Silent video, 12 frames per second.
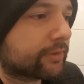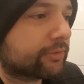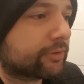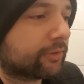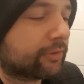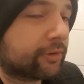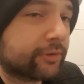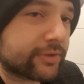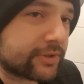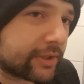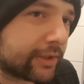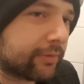start
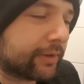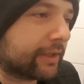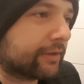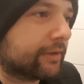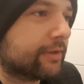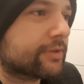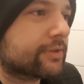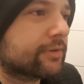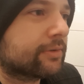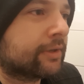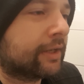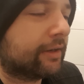considering at least
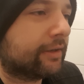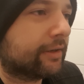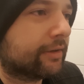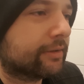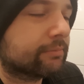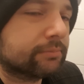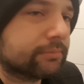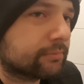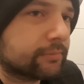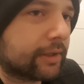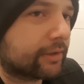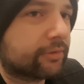getting a
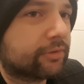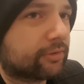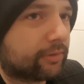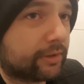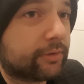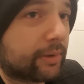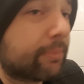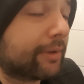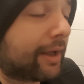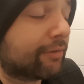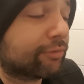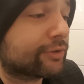like starting to
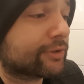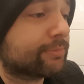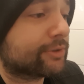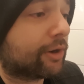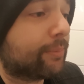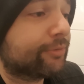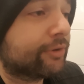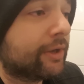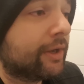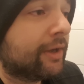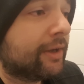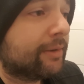apply for some jobs.
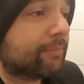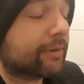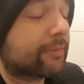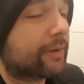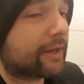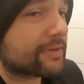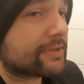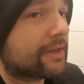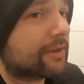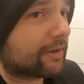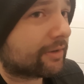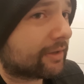But when I
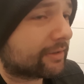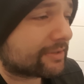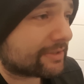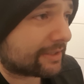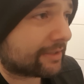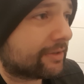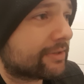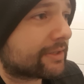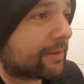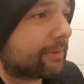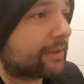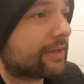say like serious
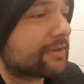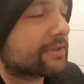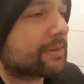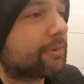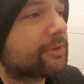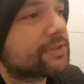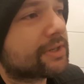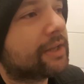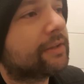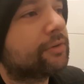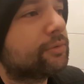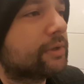applications, I'm not
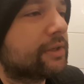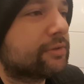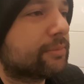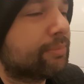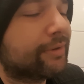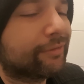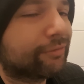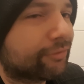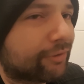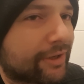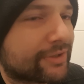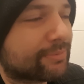saying that you need to build
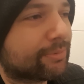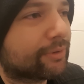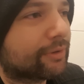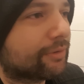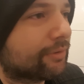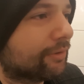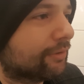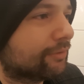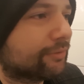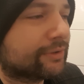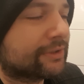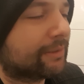Facebook
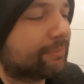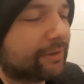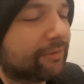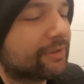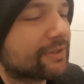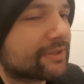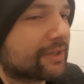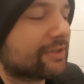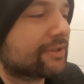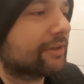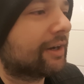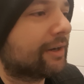or something of this
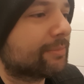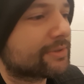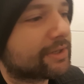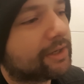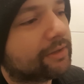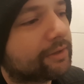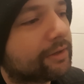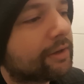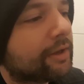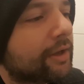nature. I'm saying that